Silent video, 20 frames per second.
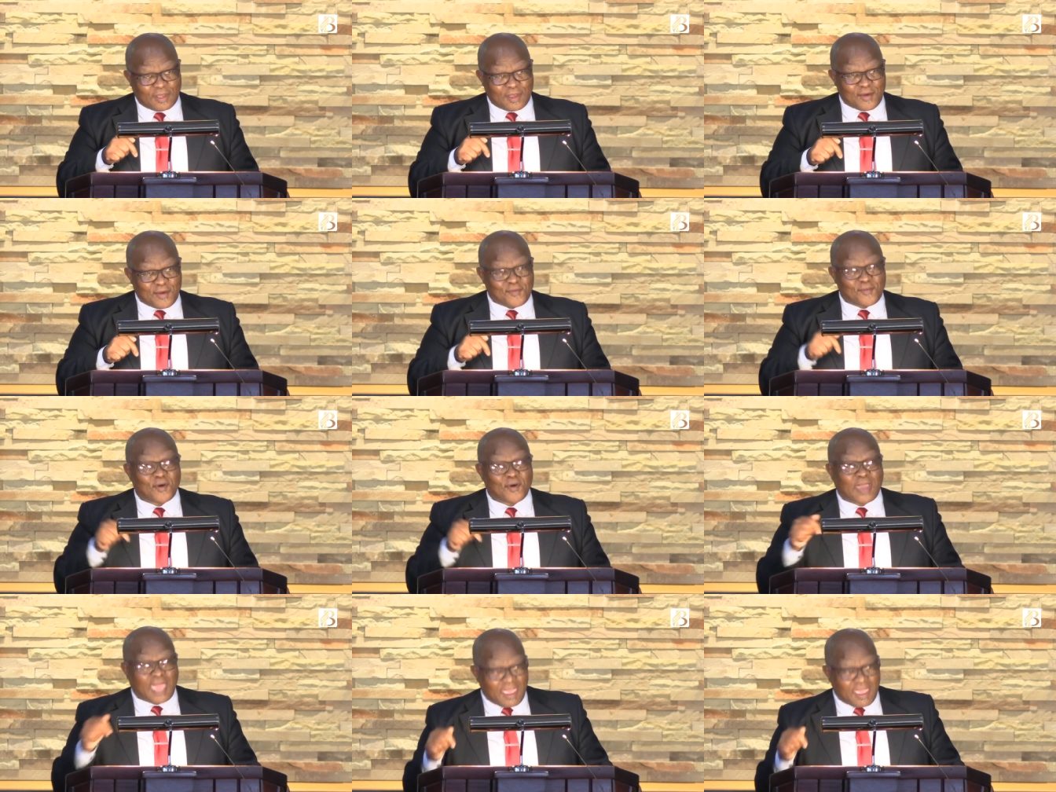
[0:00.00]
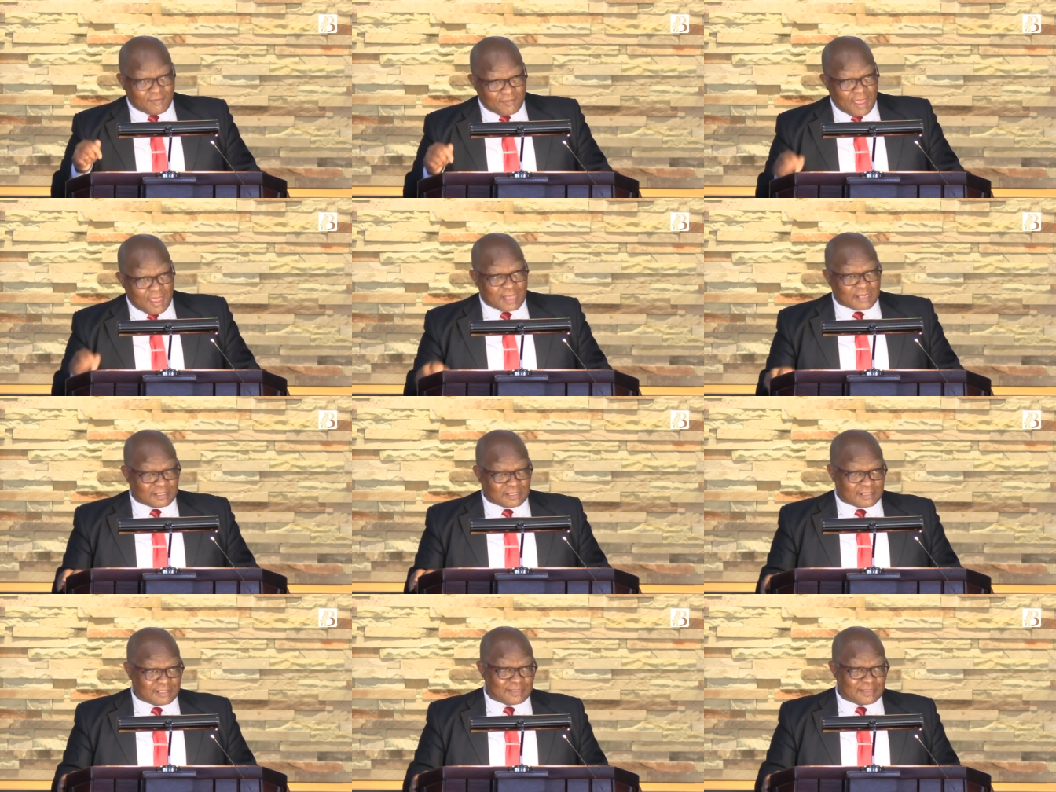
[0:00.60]
forgave
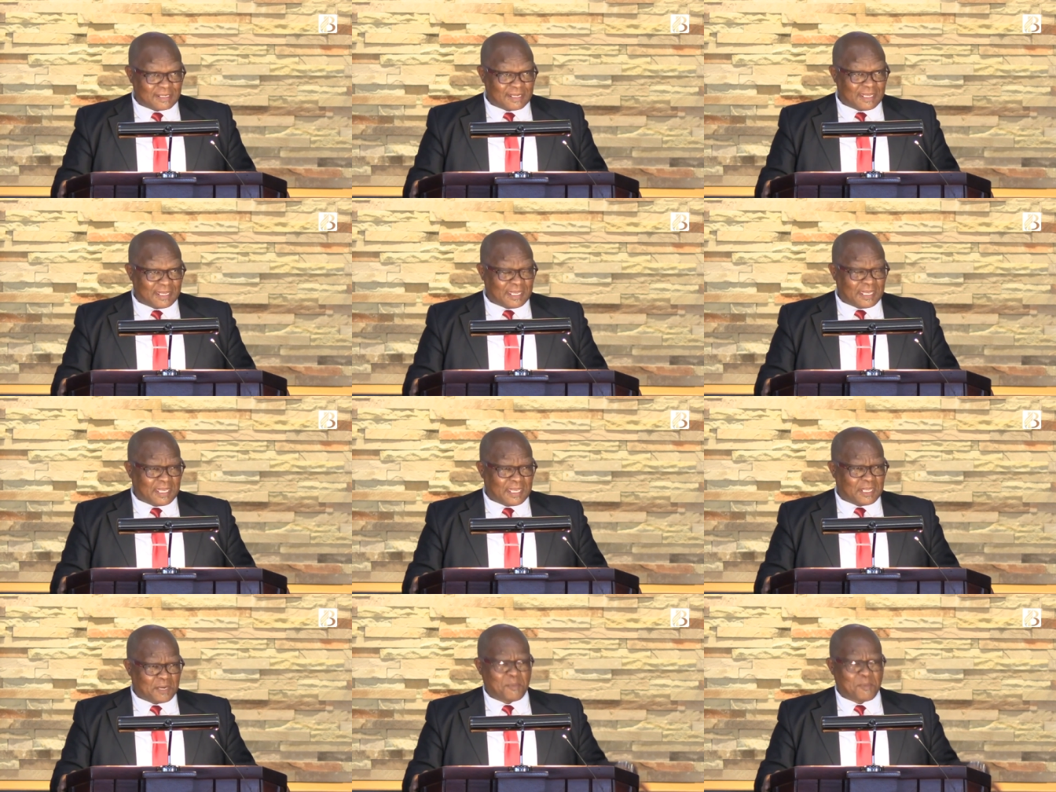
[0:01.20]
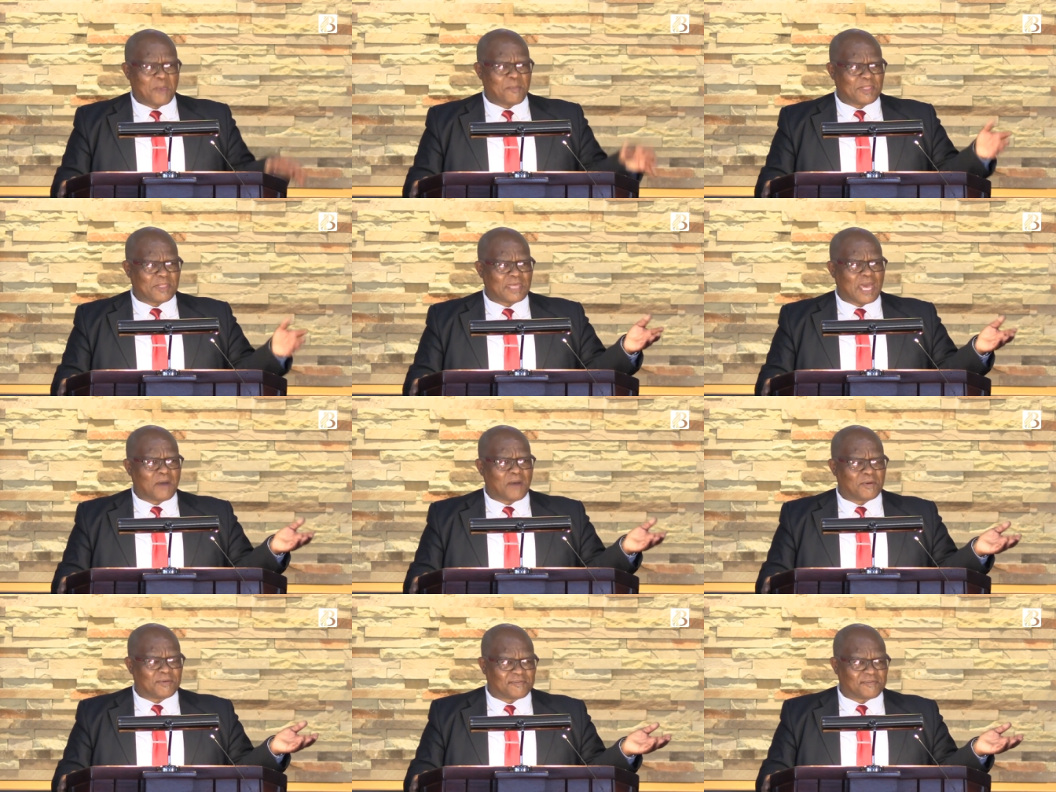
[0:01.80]
us. Remember the
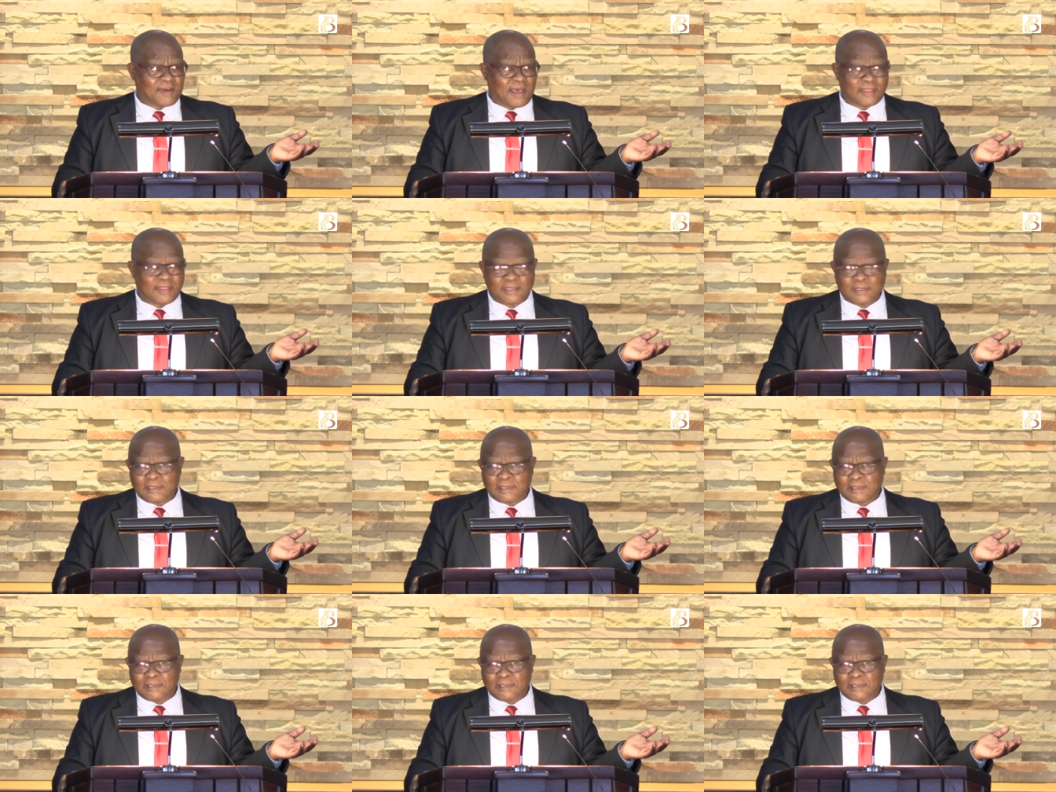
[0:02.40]
Our Father?